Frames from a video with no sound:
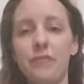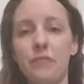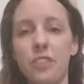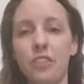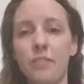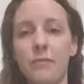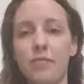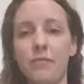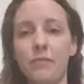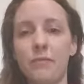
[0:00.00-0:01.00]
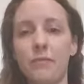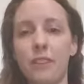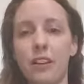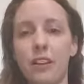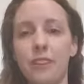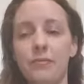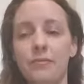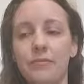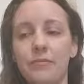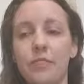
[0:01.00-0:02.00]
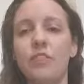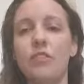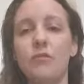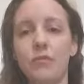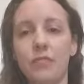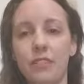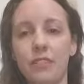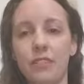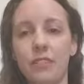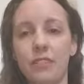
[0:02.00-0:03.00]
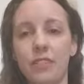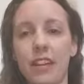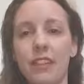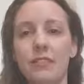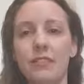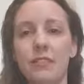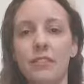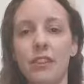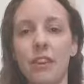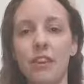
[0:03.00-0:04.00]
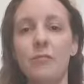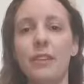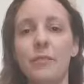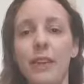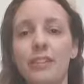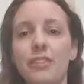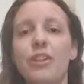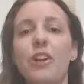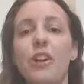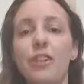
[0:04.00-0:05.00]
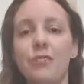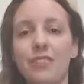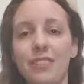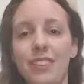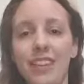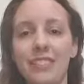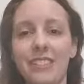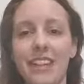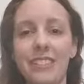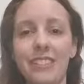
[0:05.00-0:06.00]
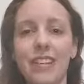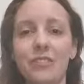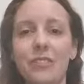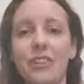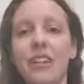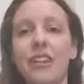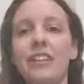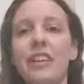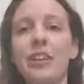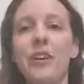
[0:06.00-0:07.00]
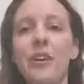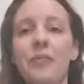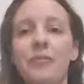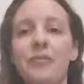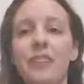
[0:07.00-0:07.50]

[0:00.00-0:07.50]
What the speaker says: Once you put them, once you get home, get back to your car, use the hand sanitizer, get home,